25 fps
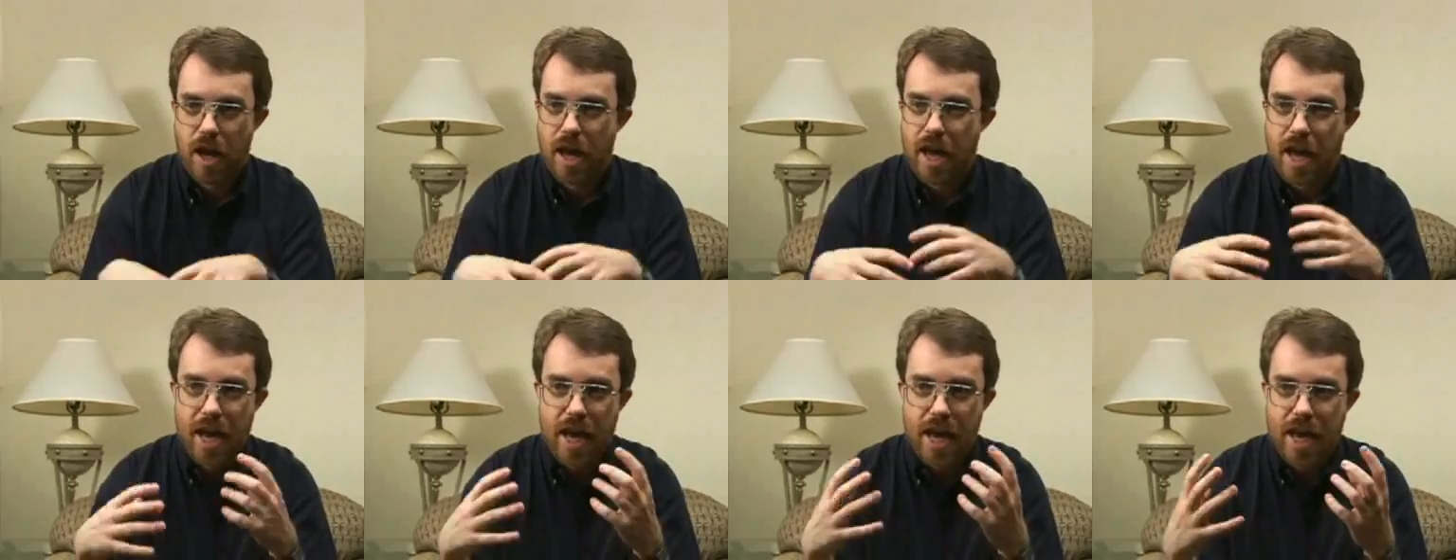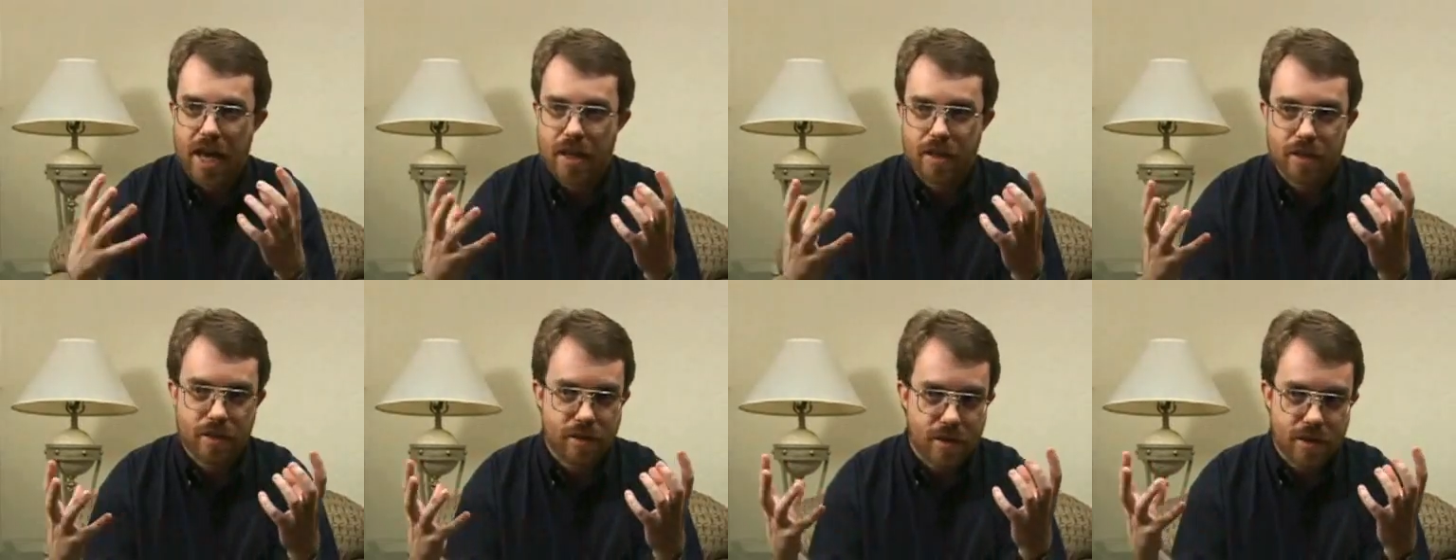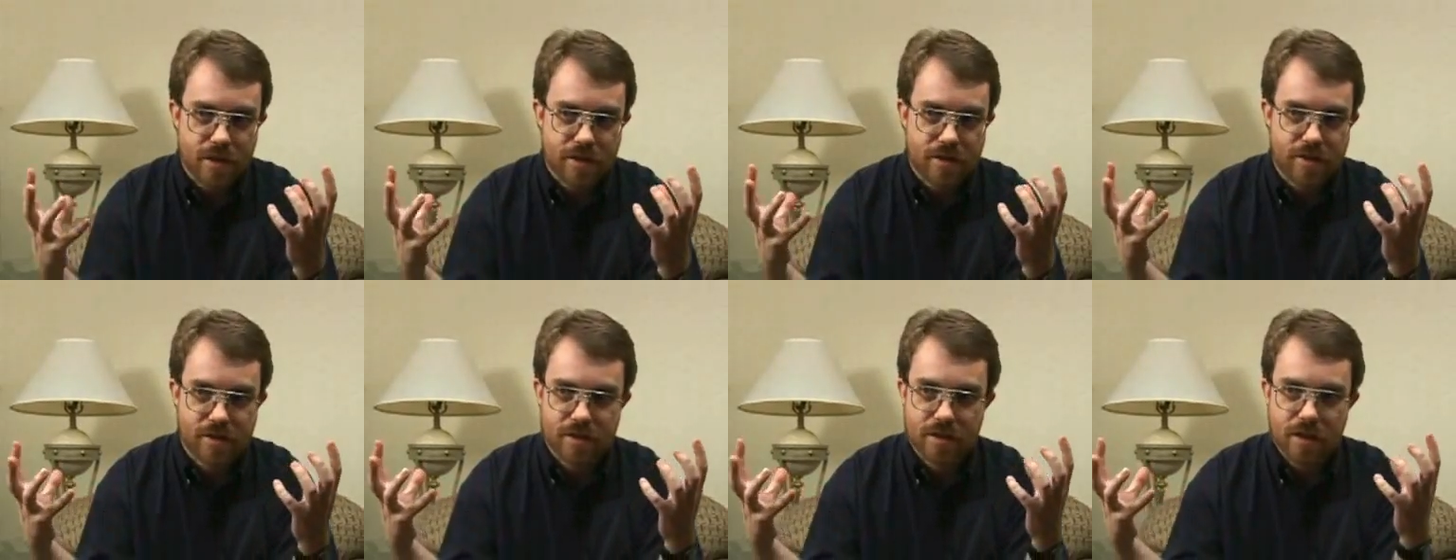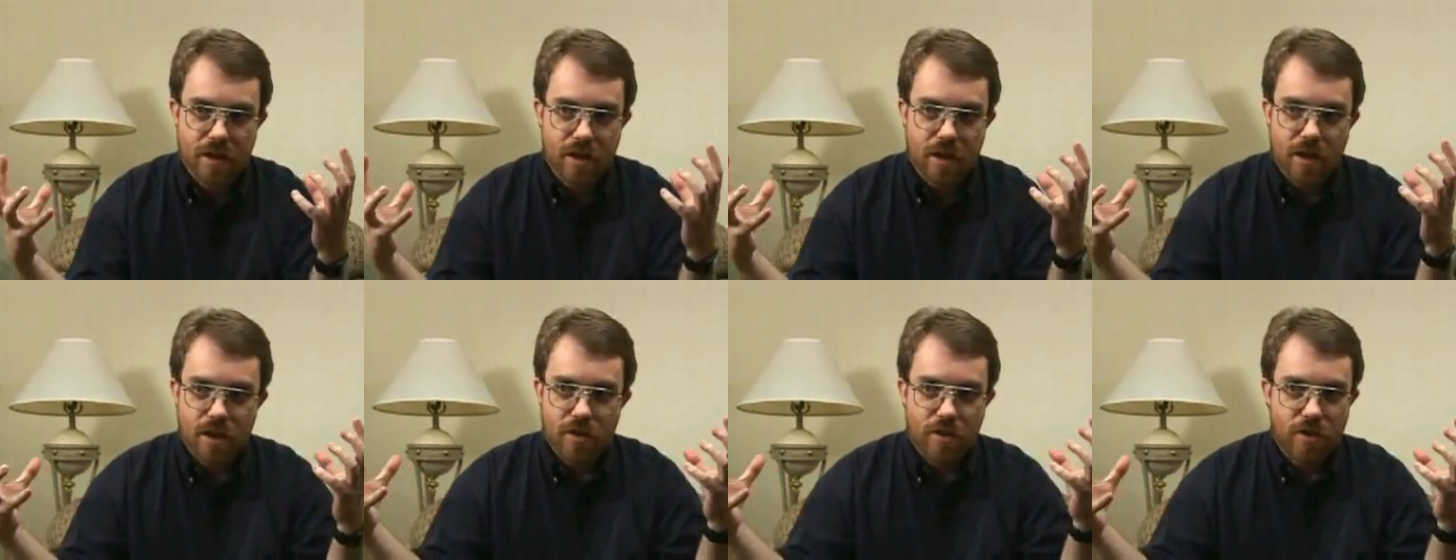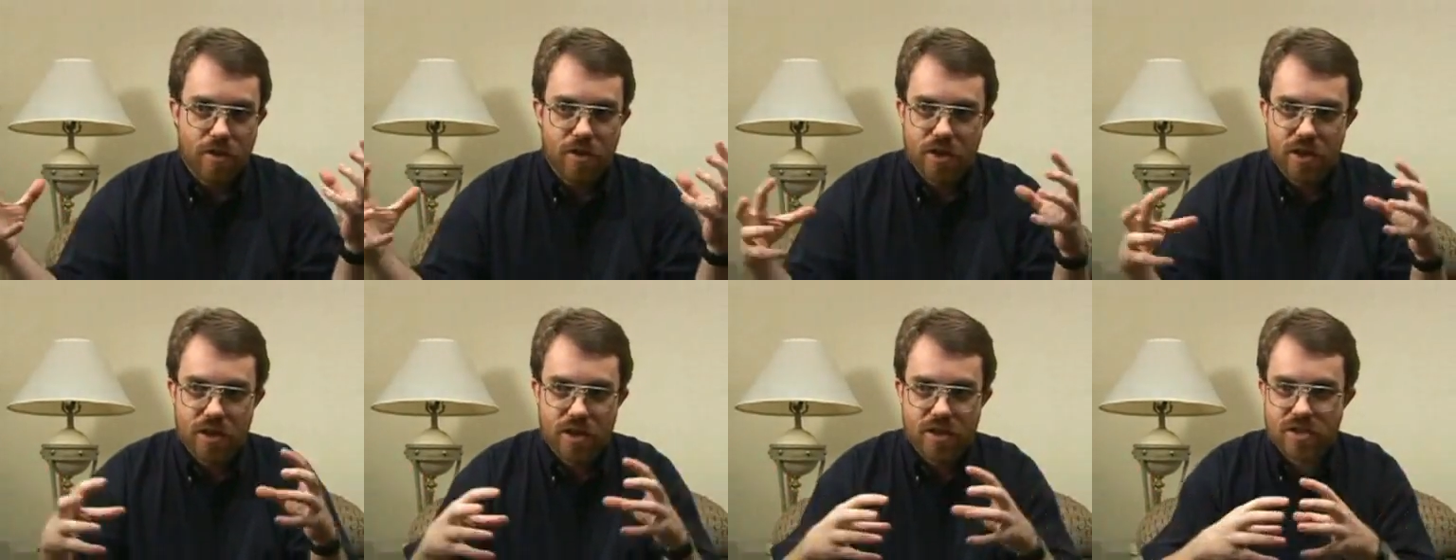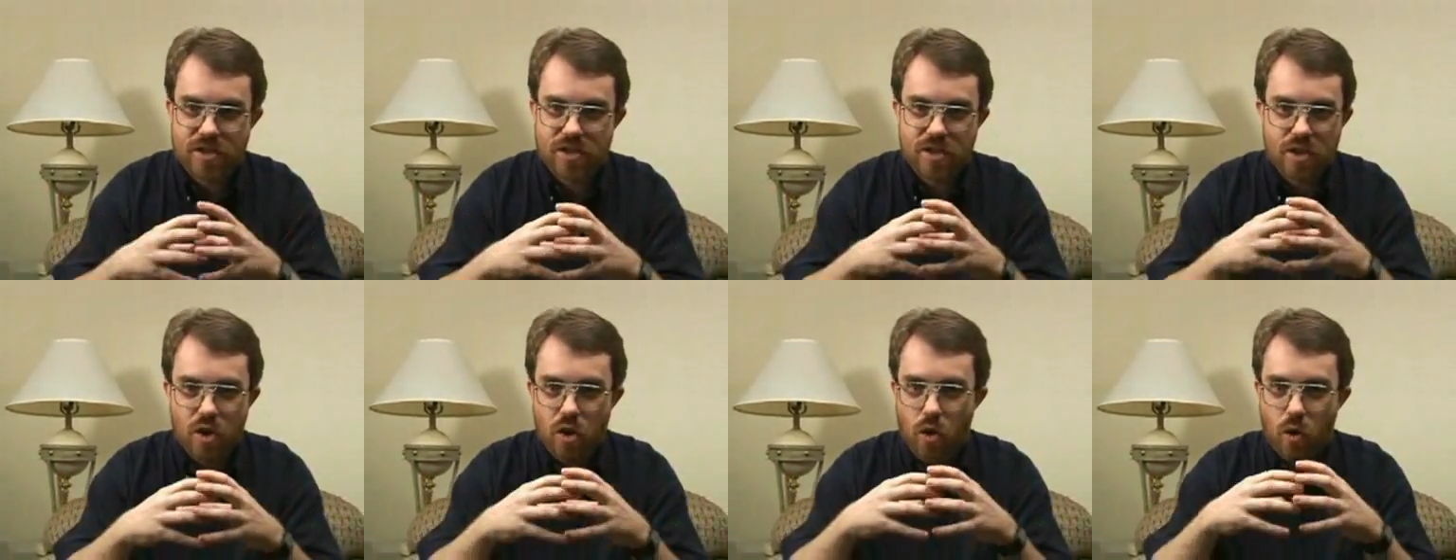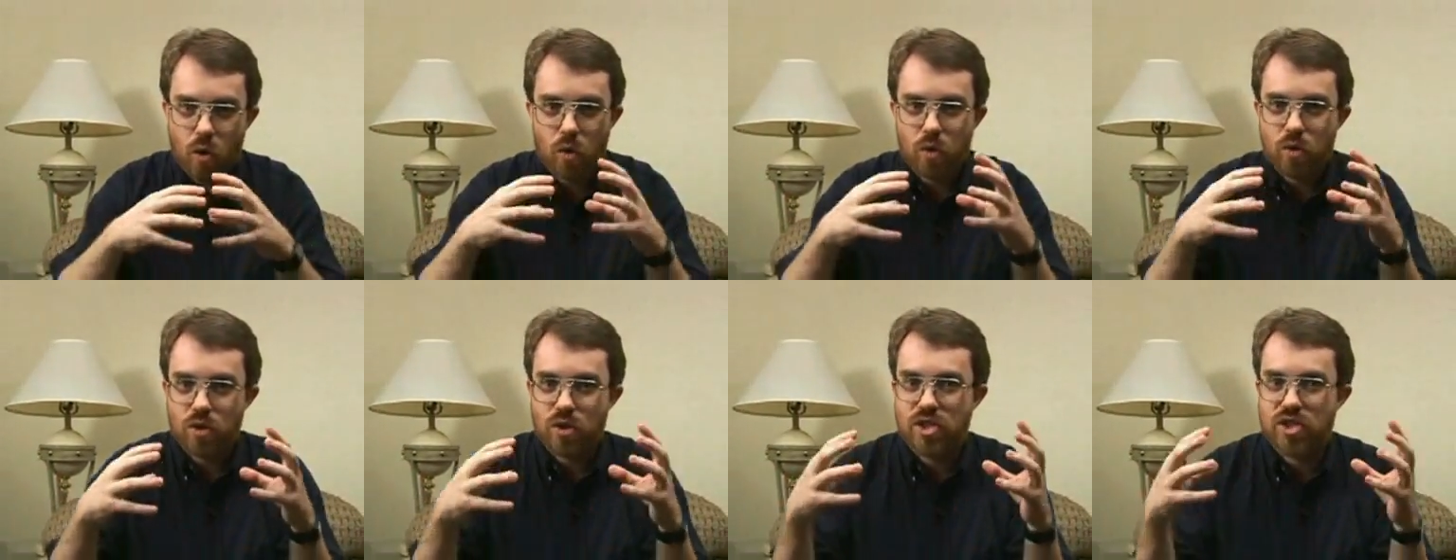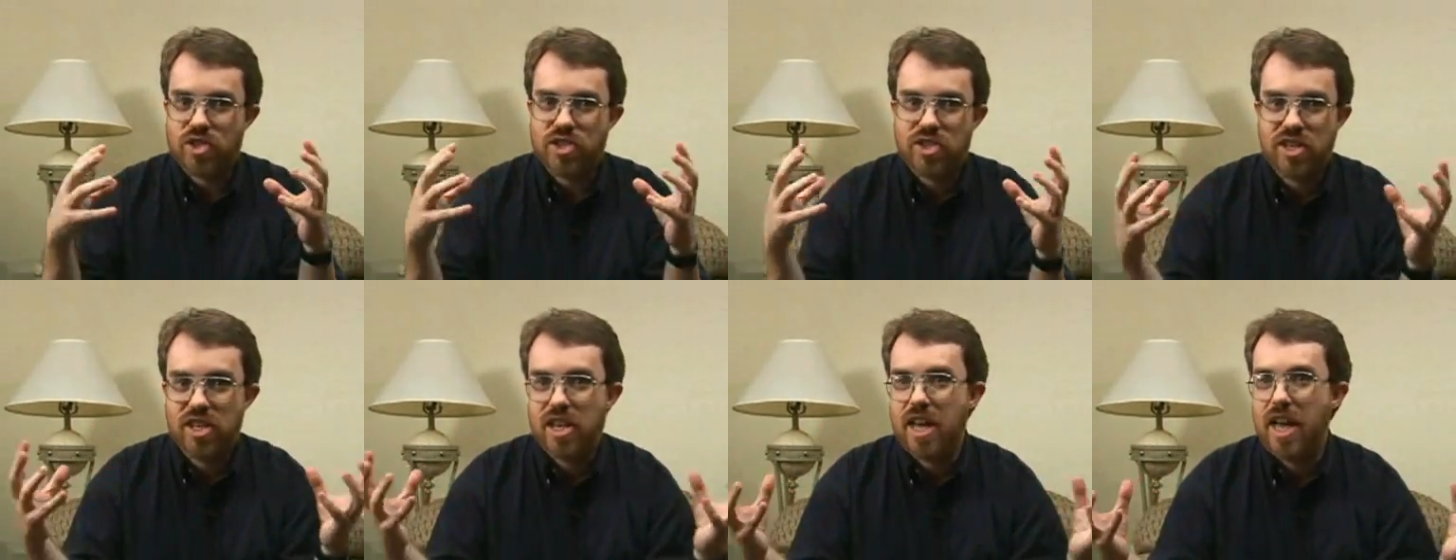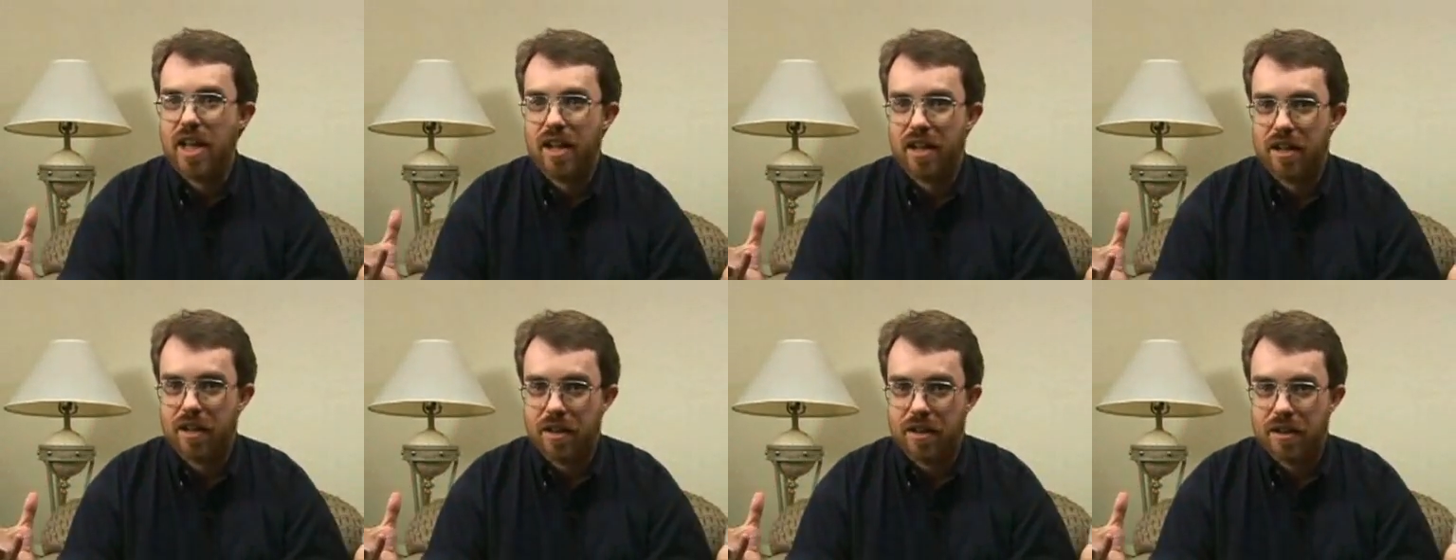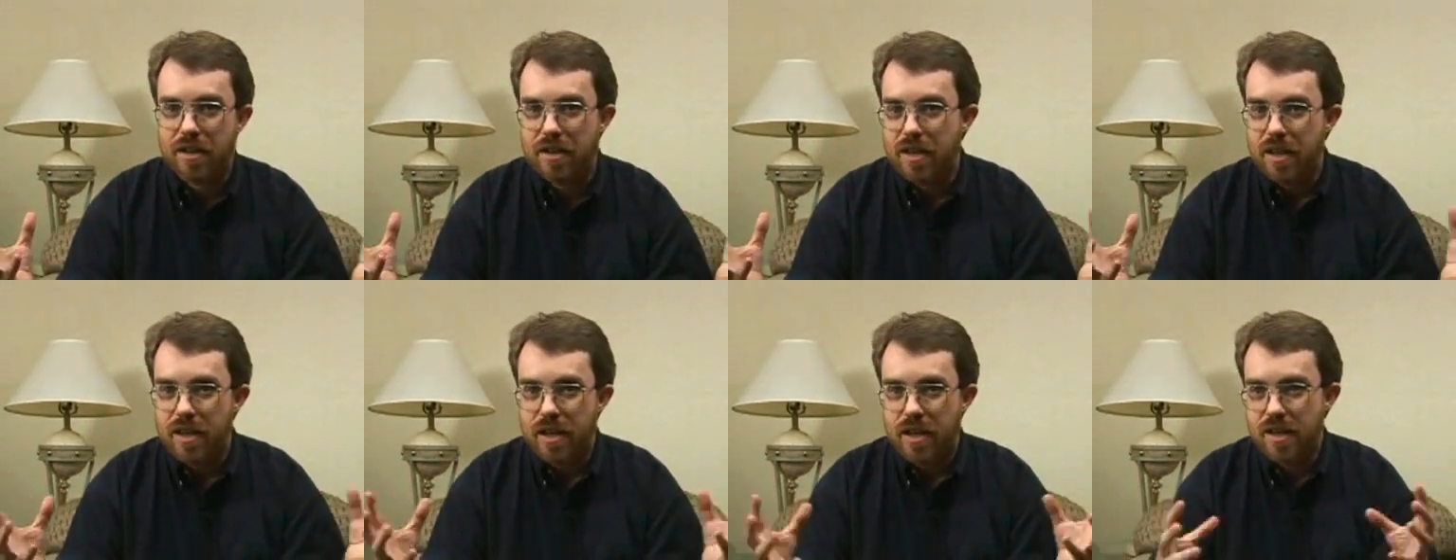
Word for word: hey, this, this whole cell